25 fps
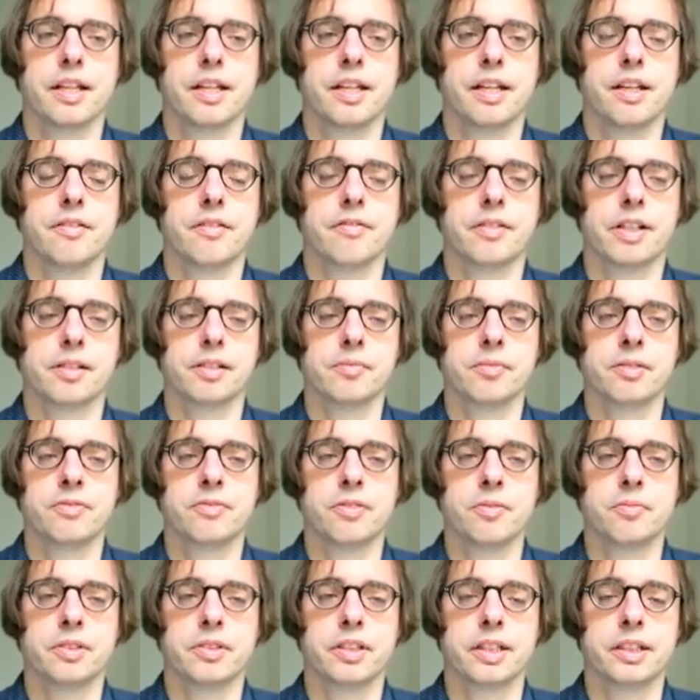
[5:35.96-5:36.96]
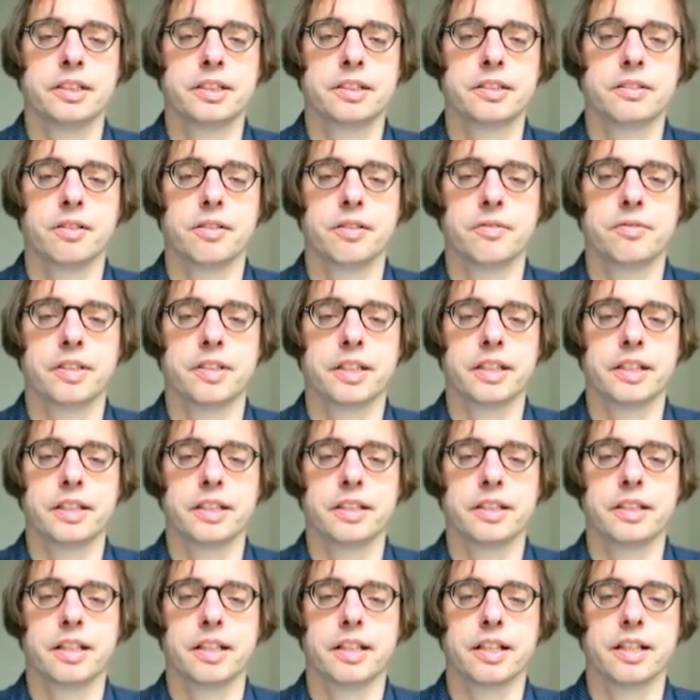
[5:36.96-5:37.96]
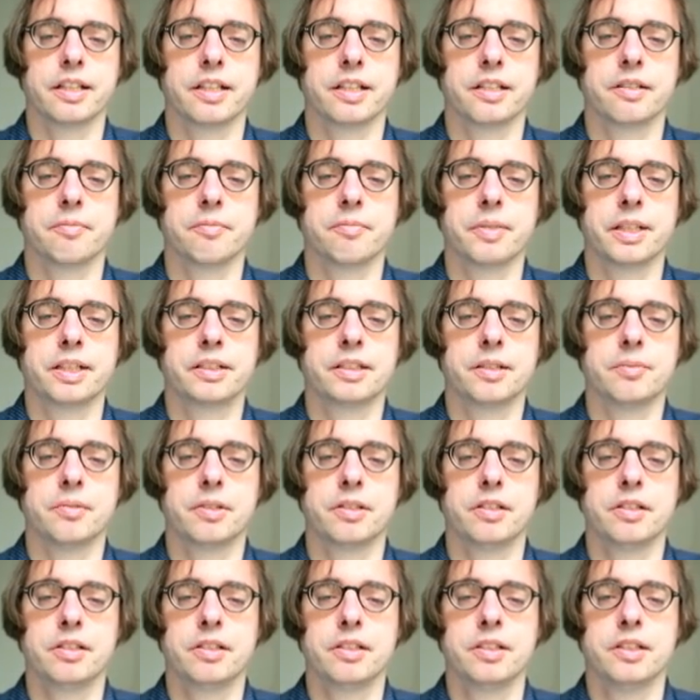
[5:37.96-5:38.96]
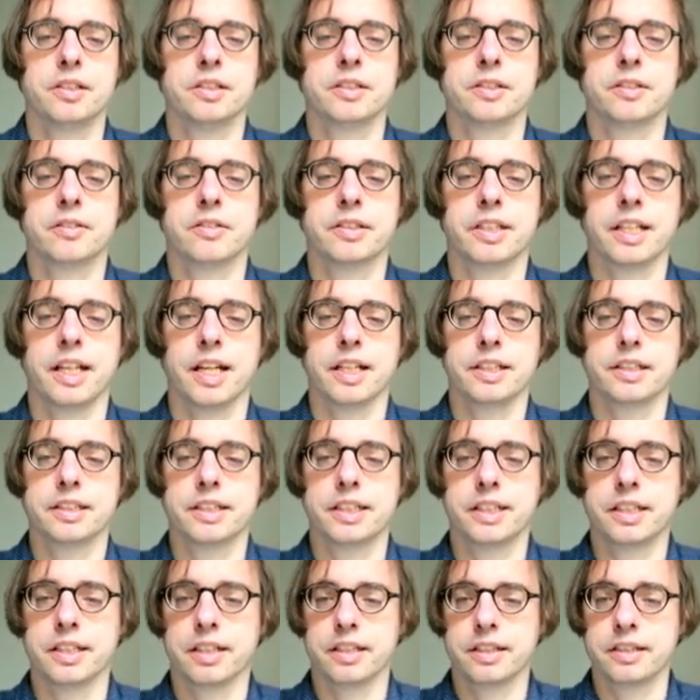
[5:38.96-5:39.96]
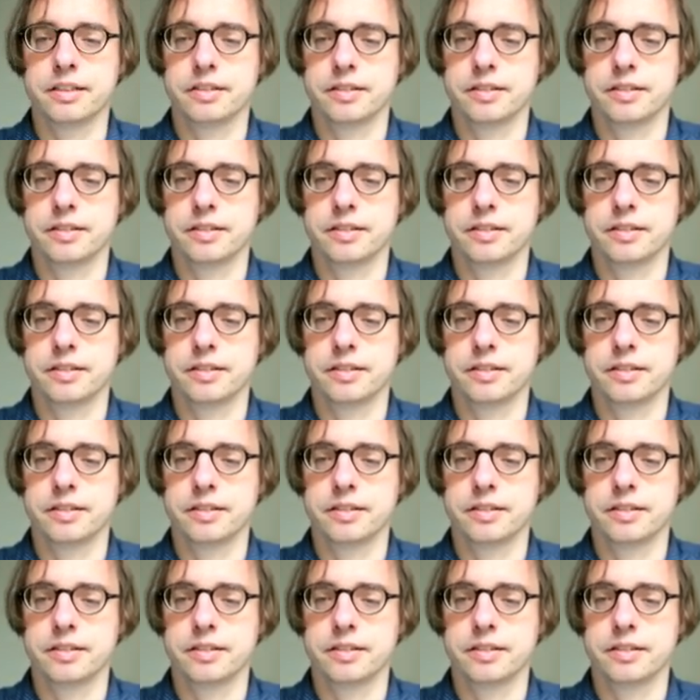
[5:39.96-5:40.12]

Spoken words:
variable formulation of the mixture model. So the idea